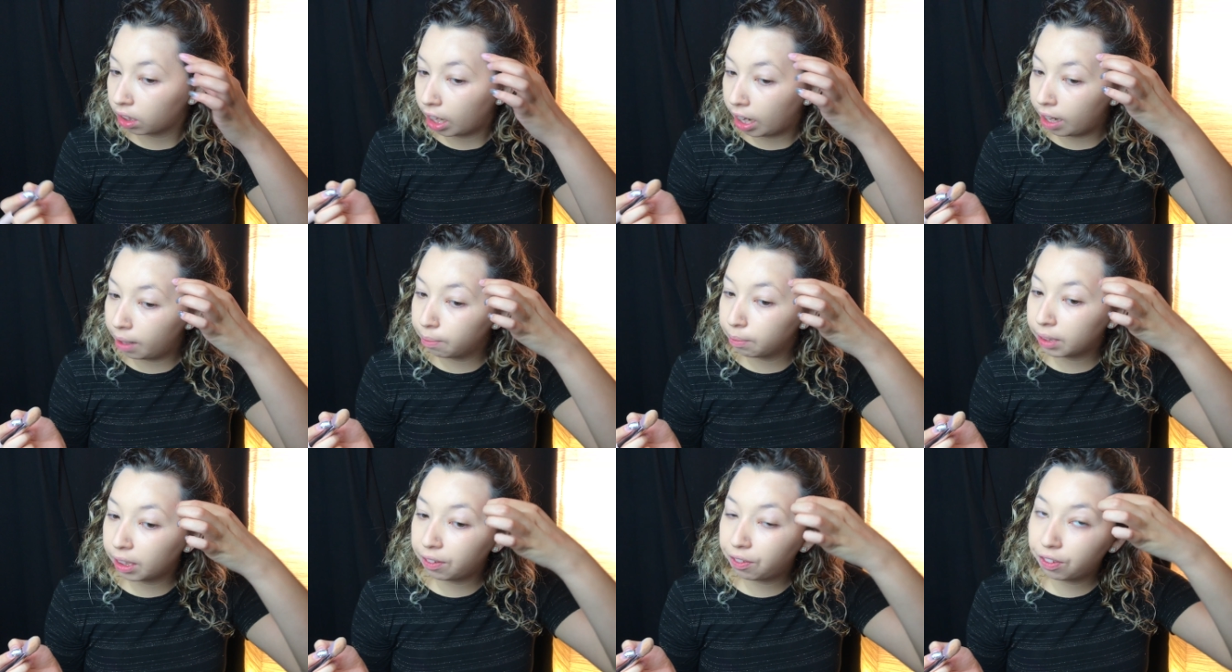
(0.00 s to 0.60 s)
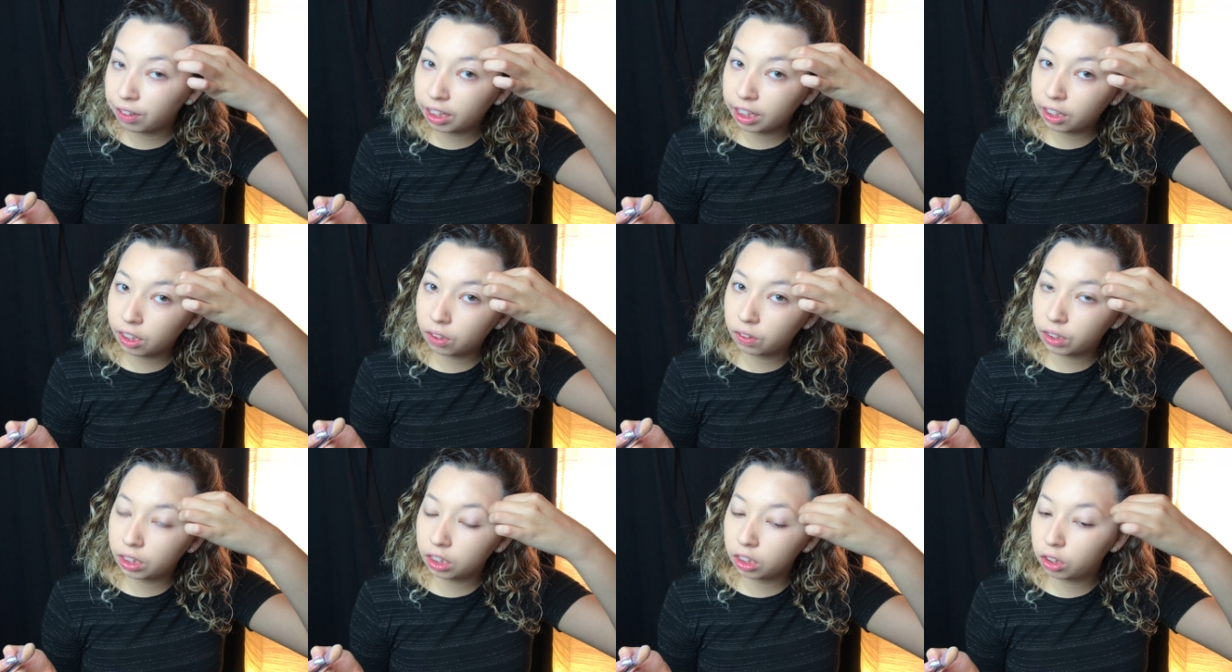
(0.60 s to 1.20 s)
I'm definitely
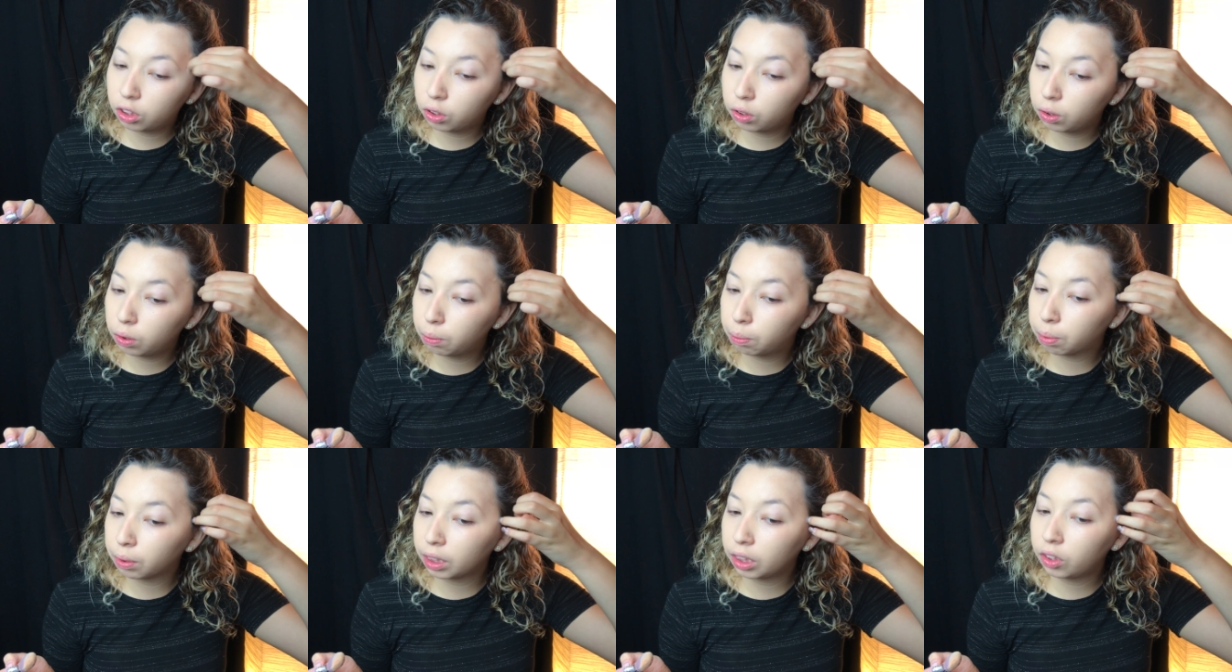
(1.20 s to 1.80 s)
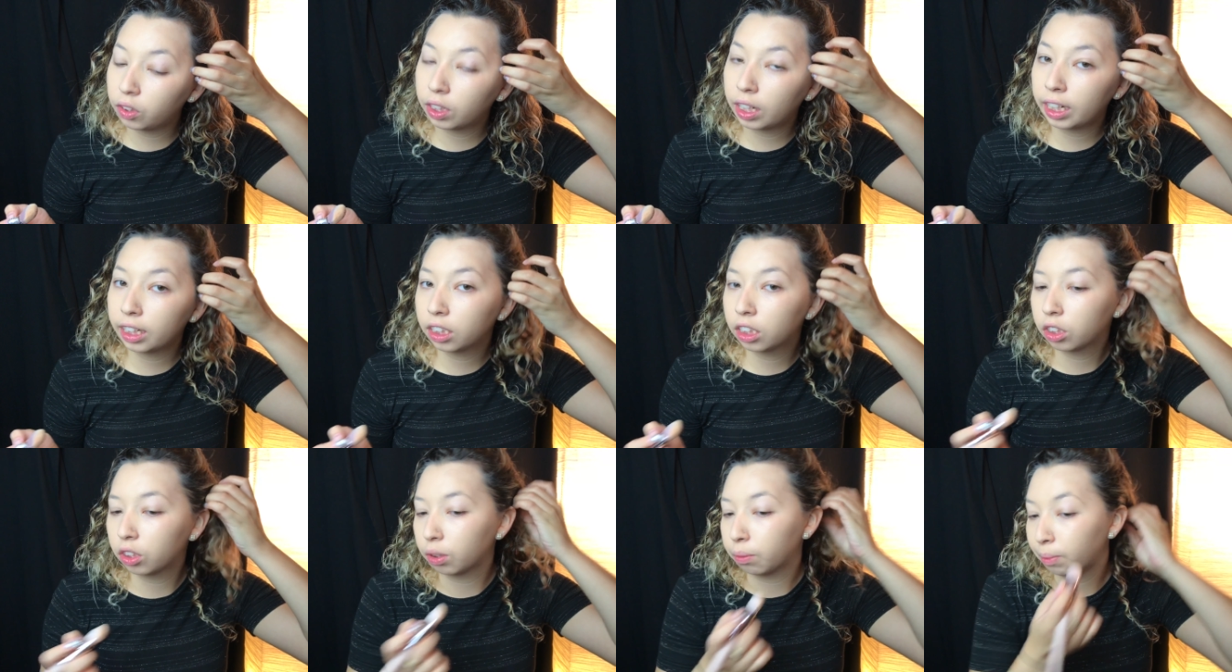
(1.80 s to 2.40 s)
going to bring you
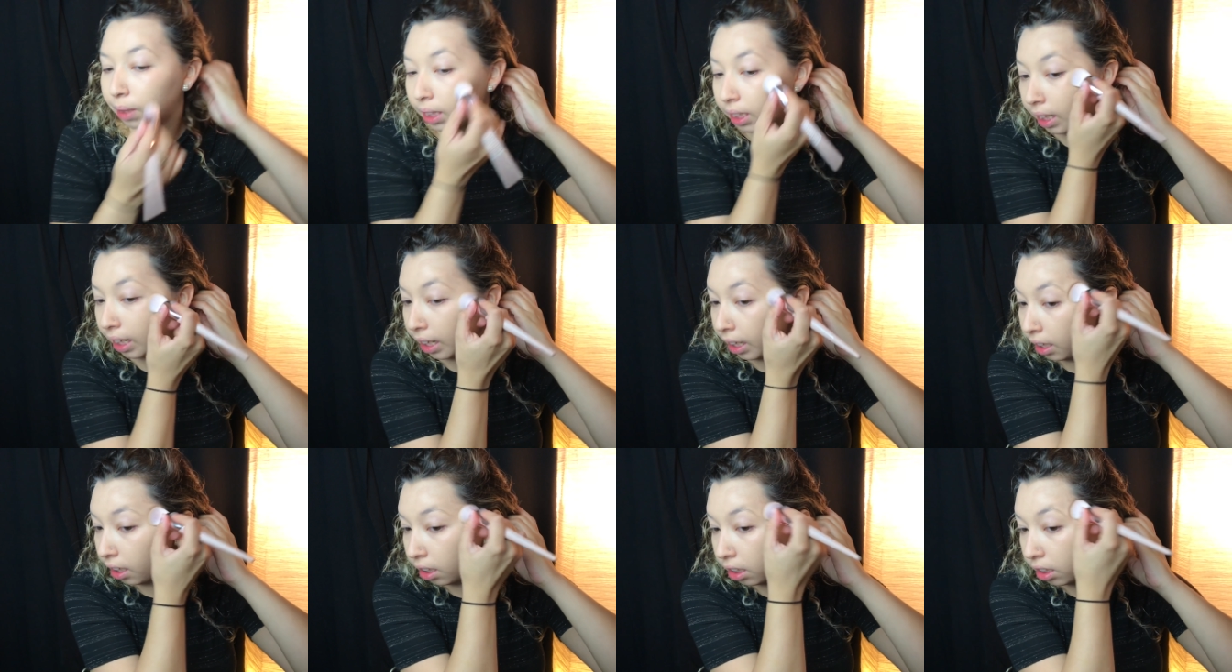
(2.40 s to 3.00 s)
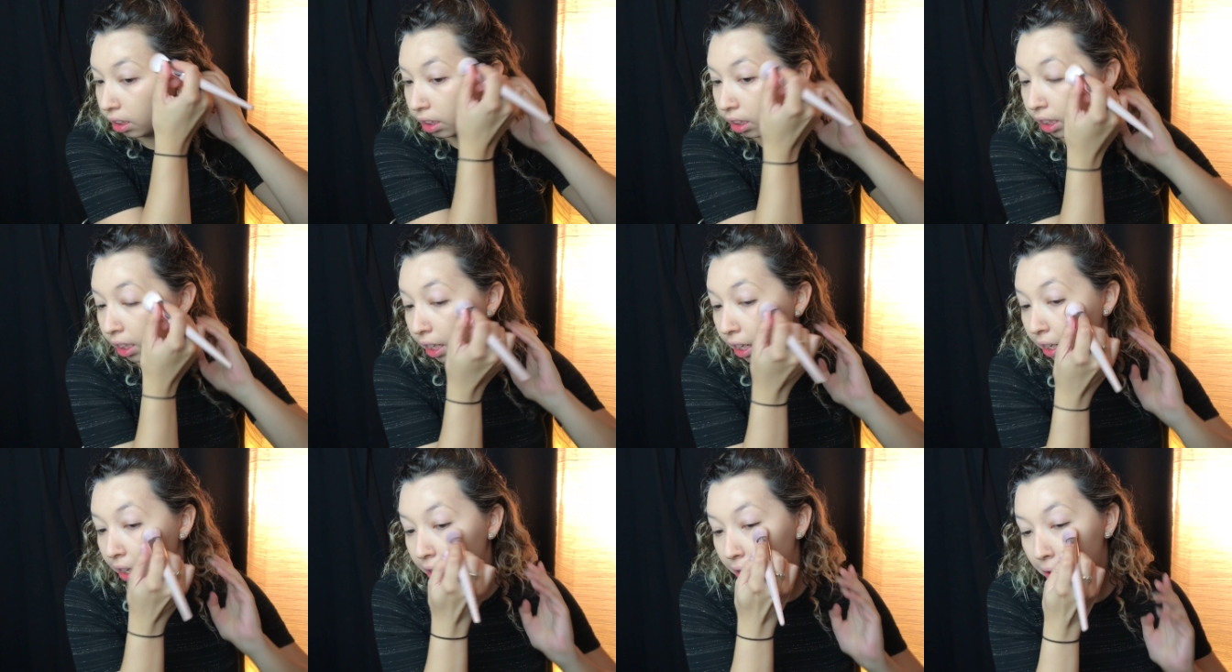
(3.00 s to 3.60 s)
guys through my day
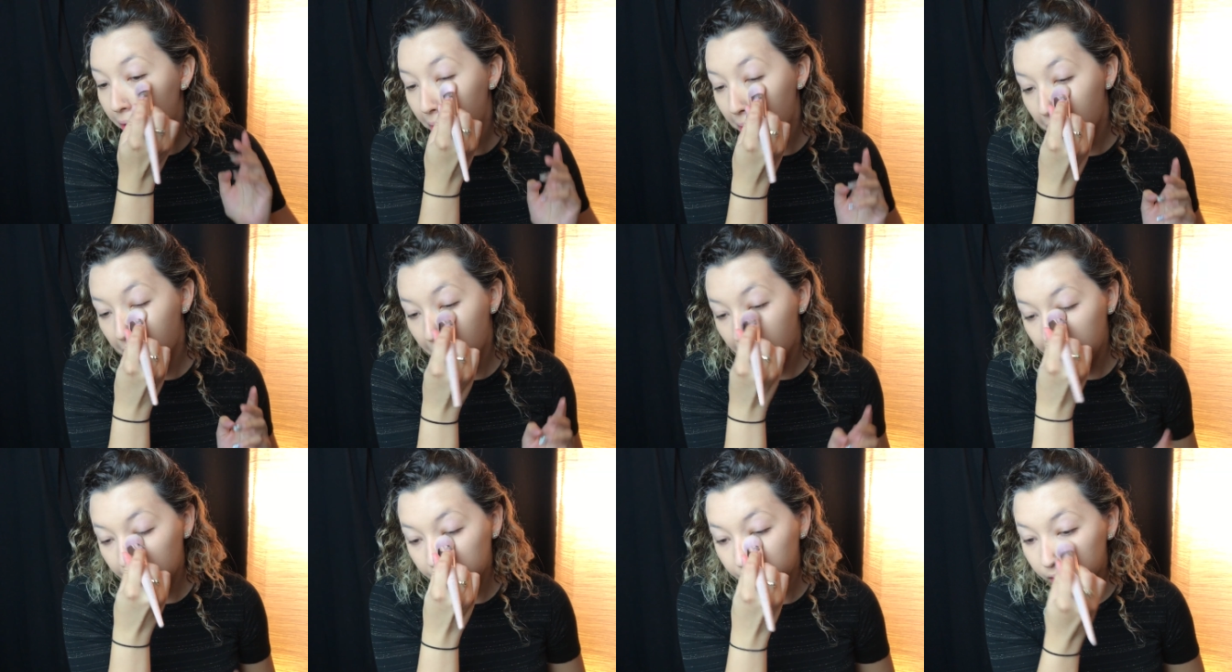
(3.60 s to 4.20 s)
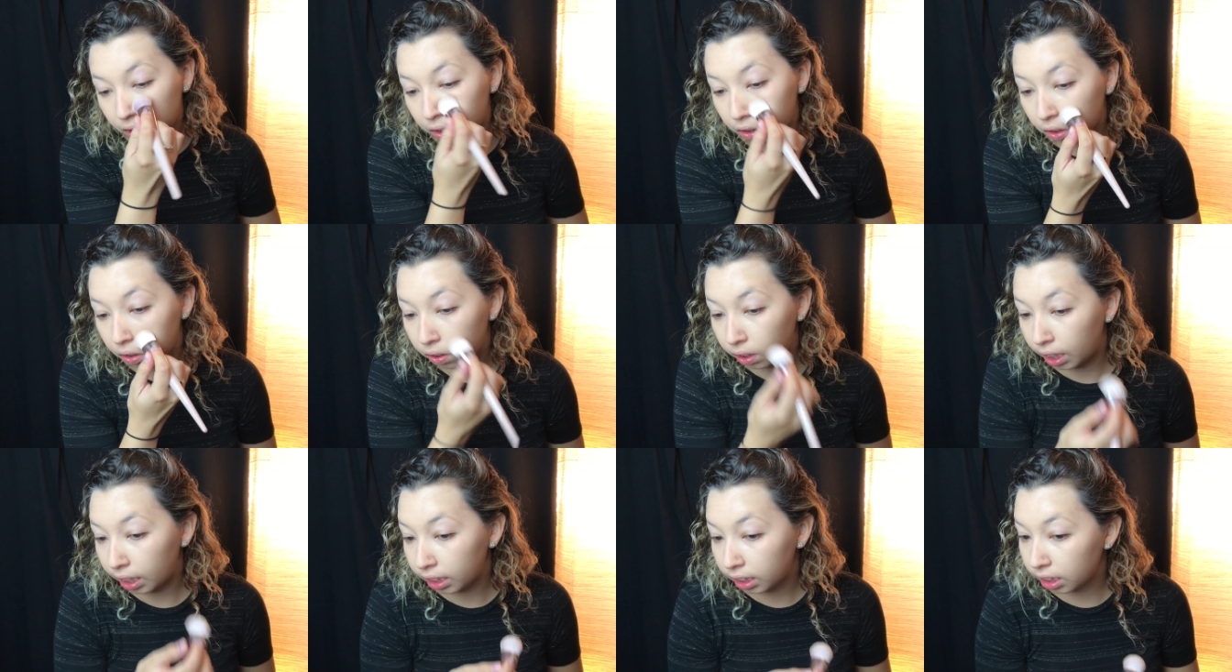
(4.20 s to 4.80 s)
today so you
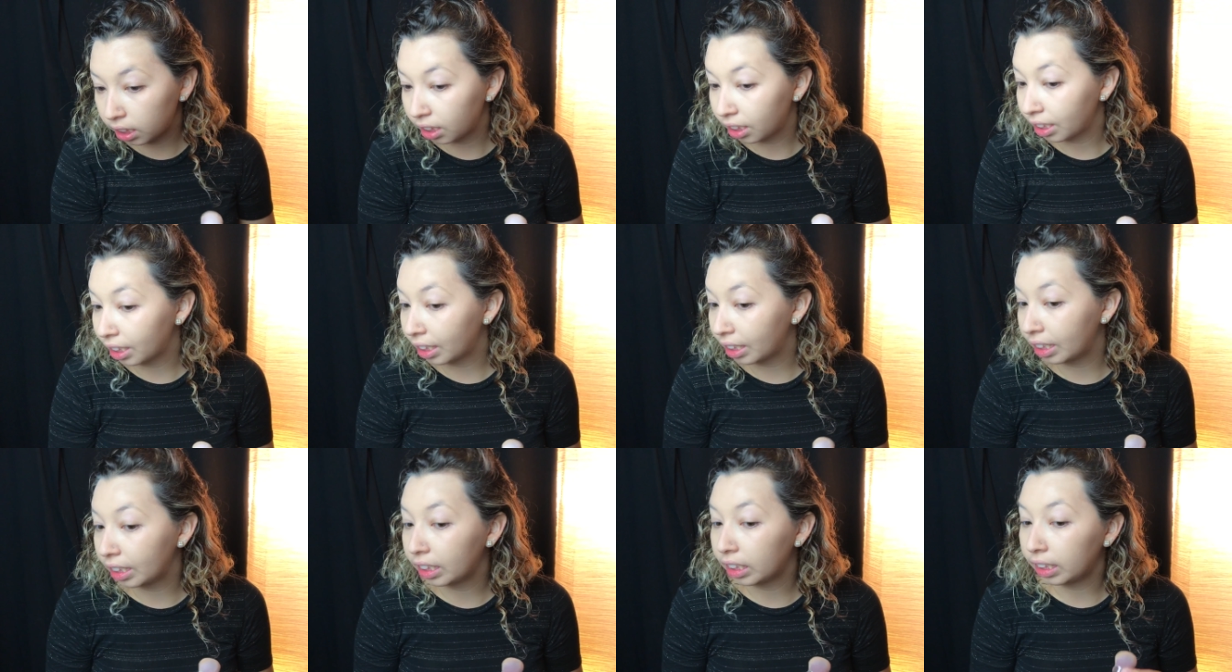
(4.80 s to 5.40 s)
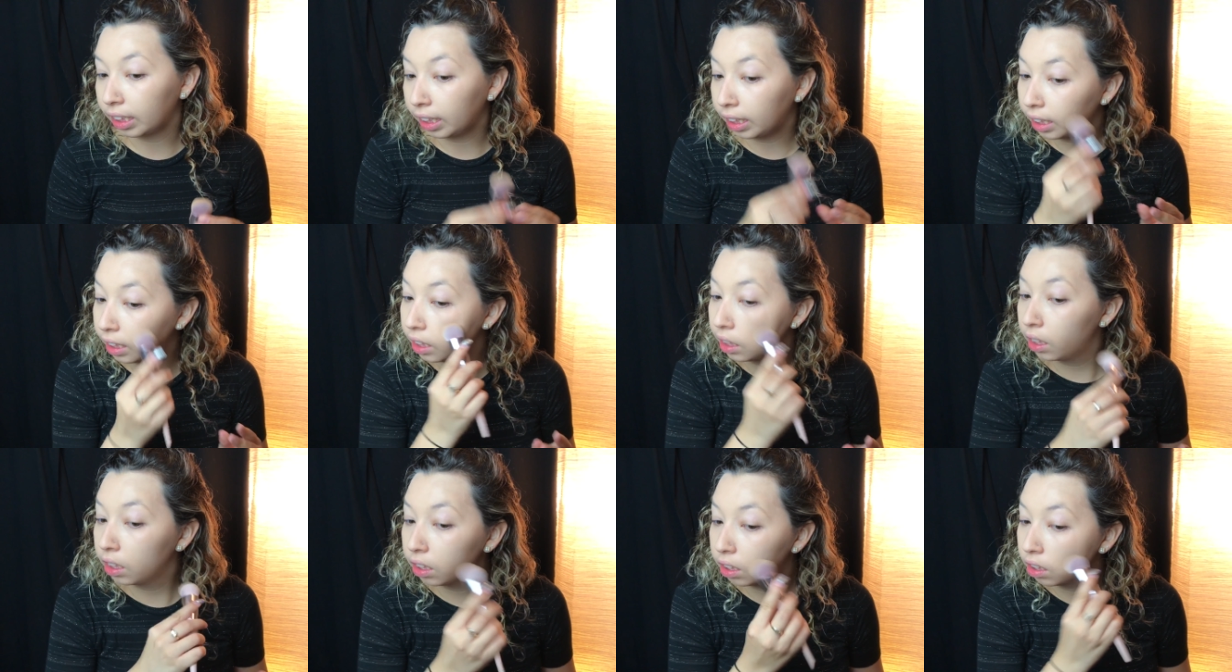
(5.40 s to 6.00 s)
guys can
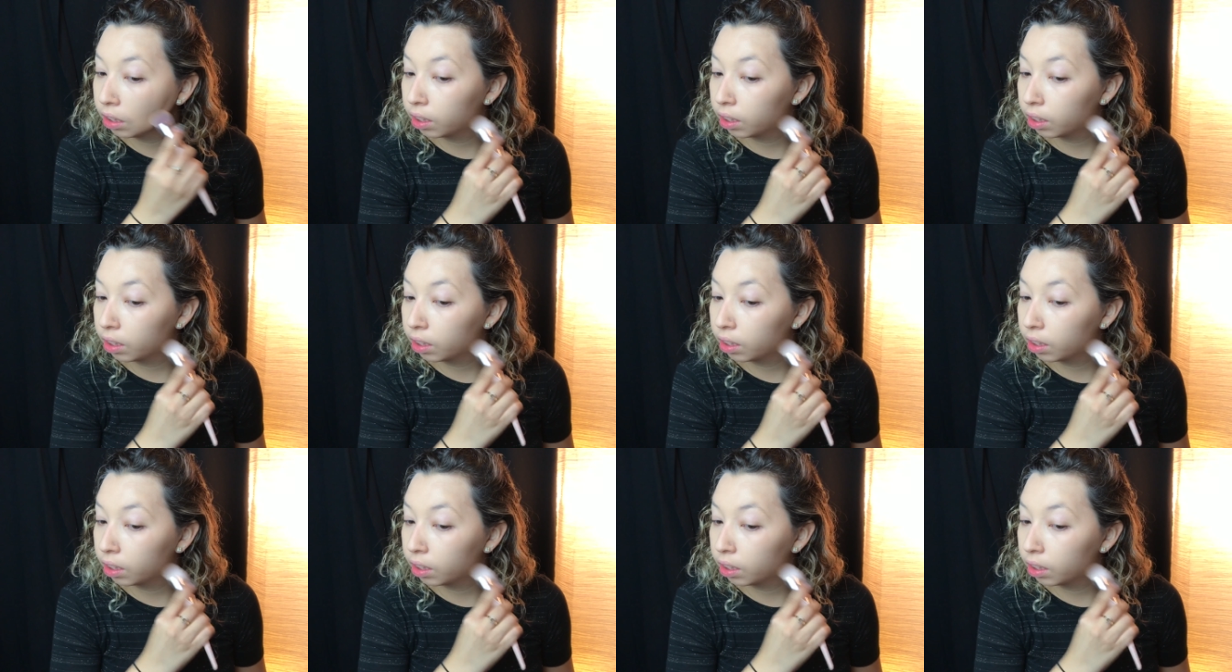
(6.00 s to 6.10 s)
see